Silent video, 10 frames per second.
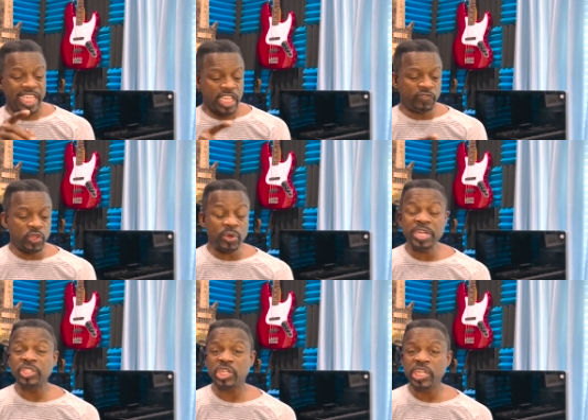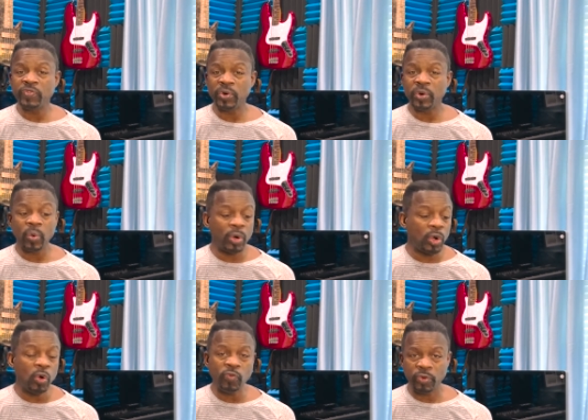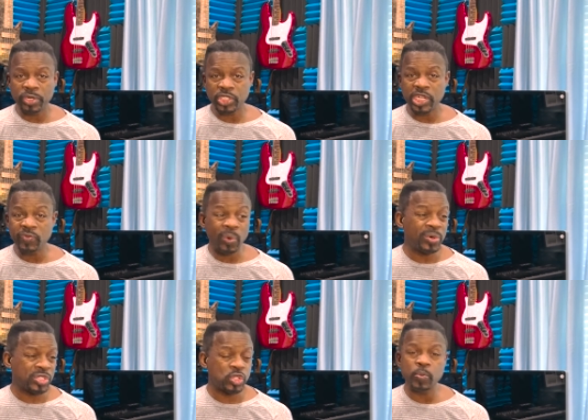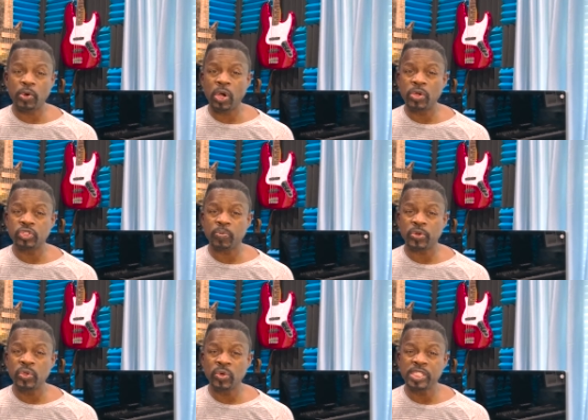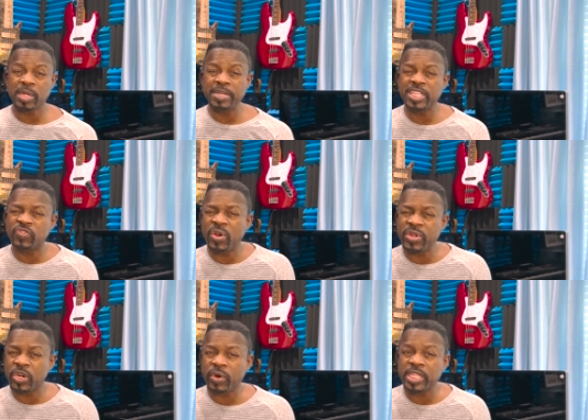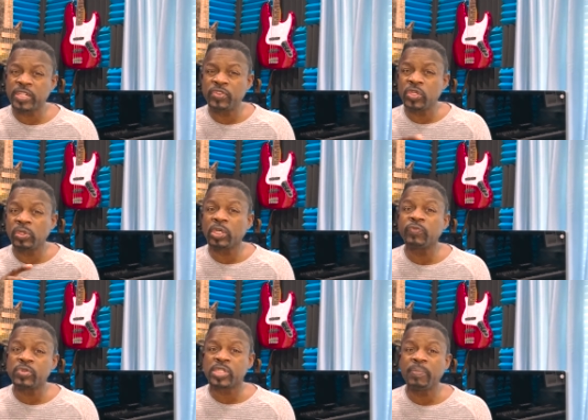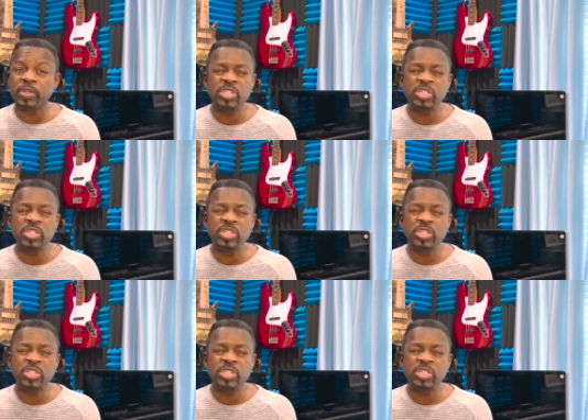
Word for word: if you're an achiever or overachiever or super entrepreneur and somebody that's very aggressive and you're looking for something,